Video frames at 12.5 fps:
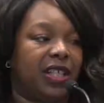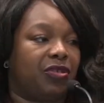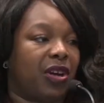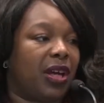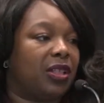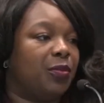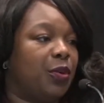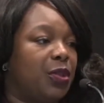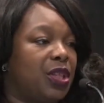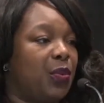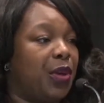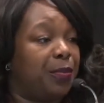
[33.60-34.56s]

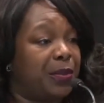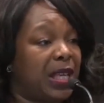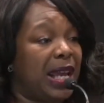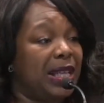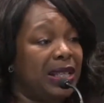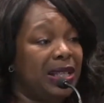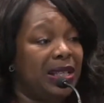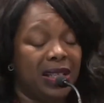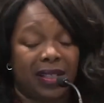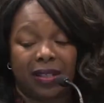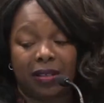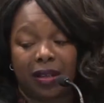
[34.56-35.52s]
extractables that we obtained in
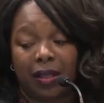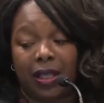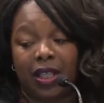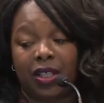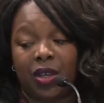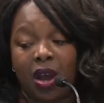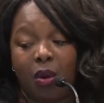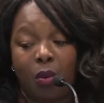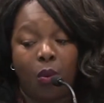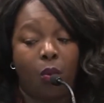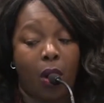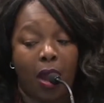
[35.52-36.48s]
these studies
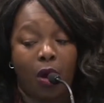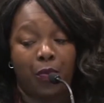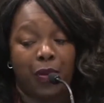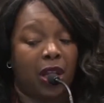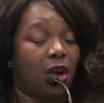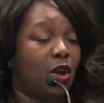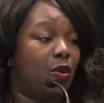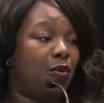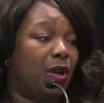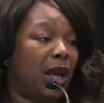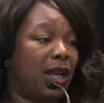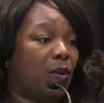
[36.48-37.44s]
were well
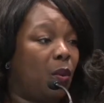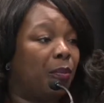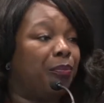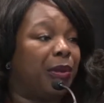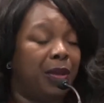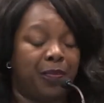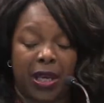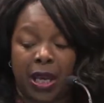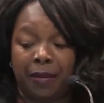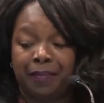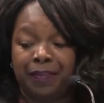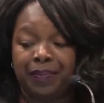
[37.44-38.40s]
below like 1
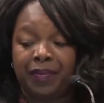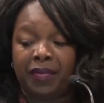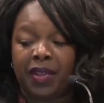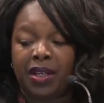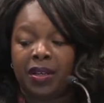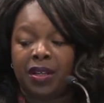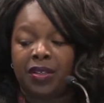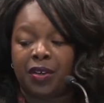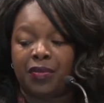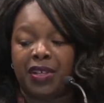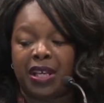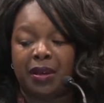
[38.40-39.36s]
ppm.
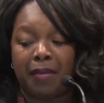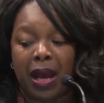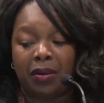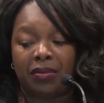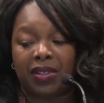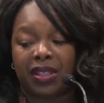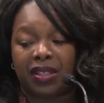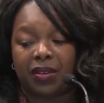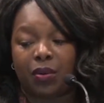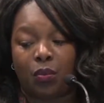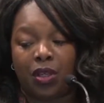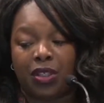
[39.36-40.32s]
So the amounts,
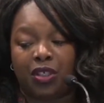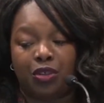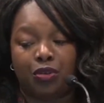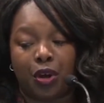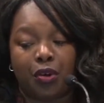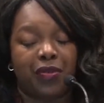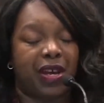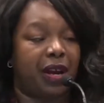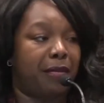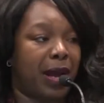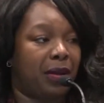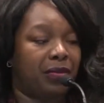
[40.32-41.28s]
once you know
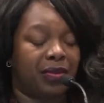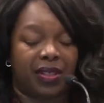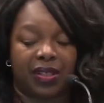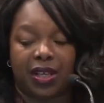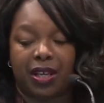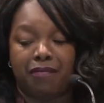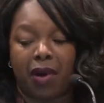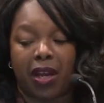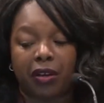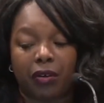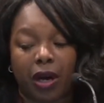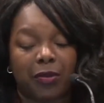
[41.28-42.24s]
their amounts in
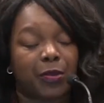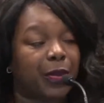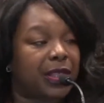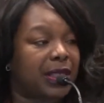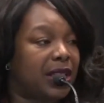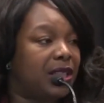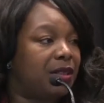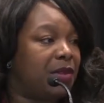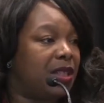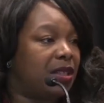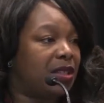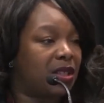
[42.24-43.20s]
micrograms per
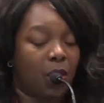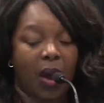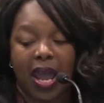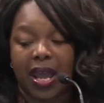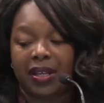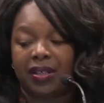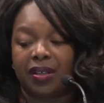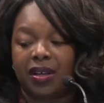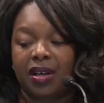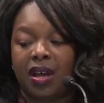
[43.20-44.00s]
centimeter squared,